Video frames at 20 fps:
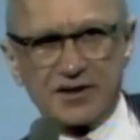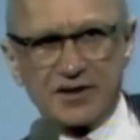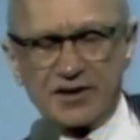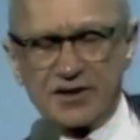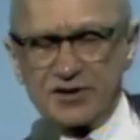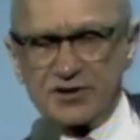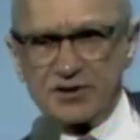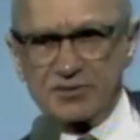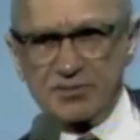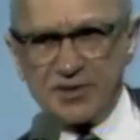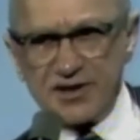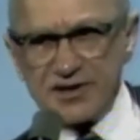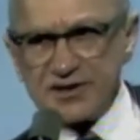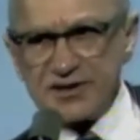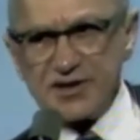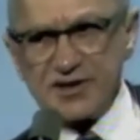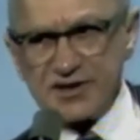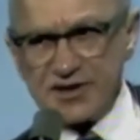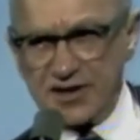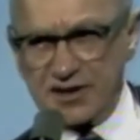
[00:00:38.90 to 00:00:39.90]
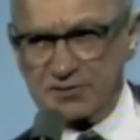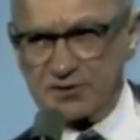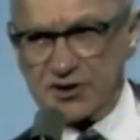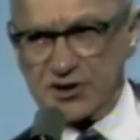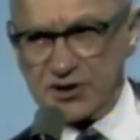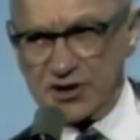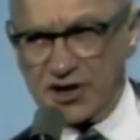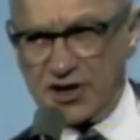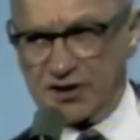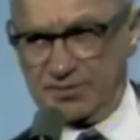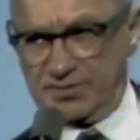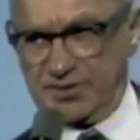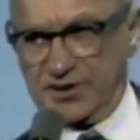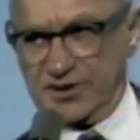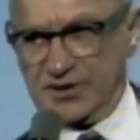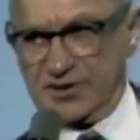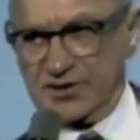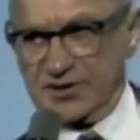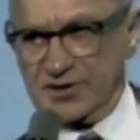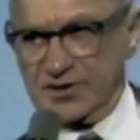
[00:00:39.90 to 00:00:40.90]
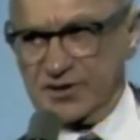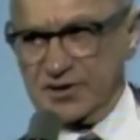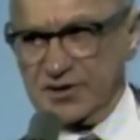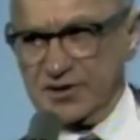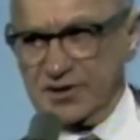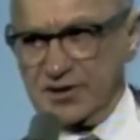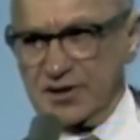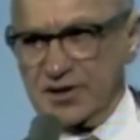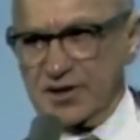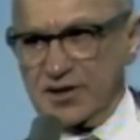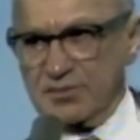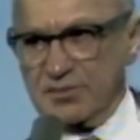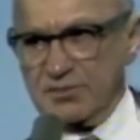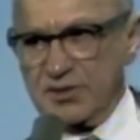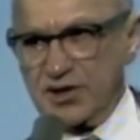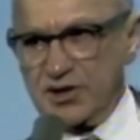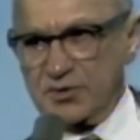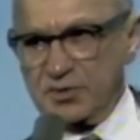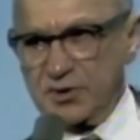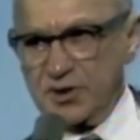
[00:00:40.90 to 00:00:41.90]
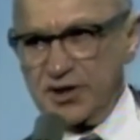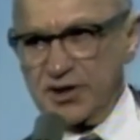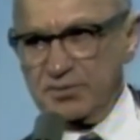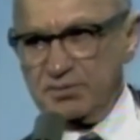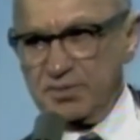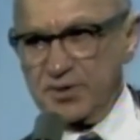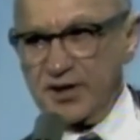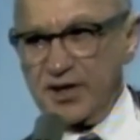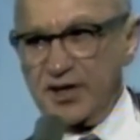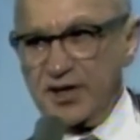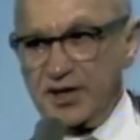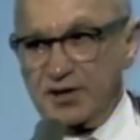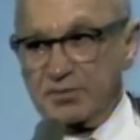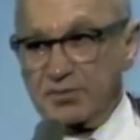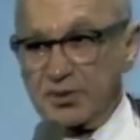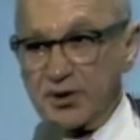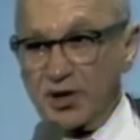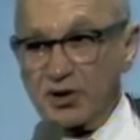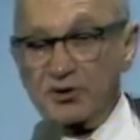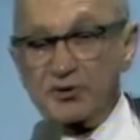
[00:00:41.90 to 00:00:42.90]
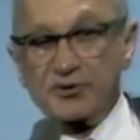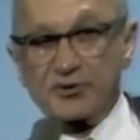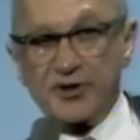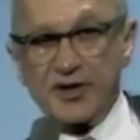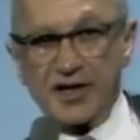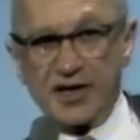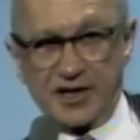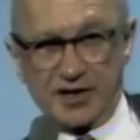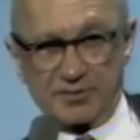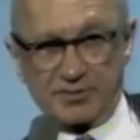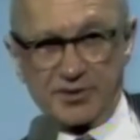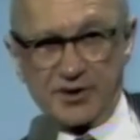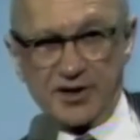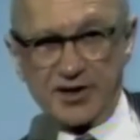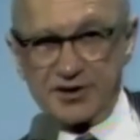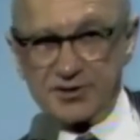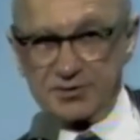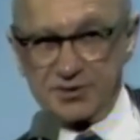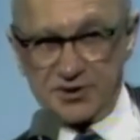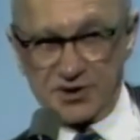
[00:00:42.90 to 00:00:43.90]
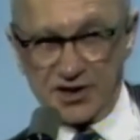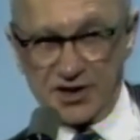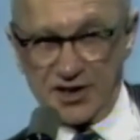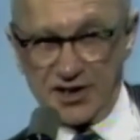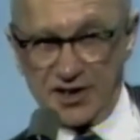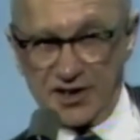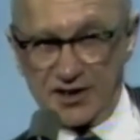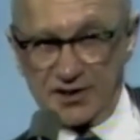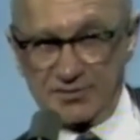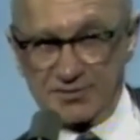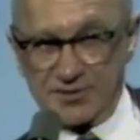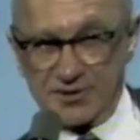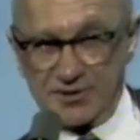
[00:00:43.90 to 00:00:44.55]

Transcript: you must distinguish sharply between being pro-free enterprise, which I am,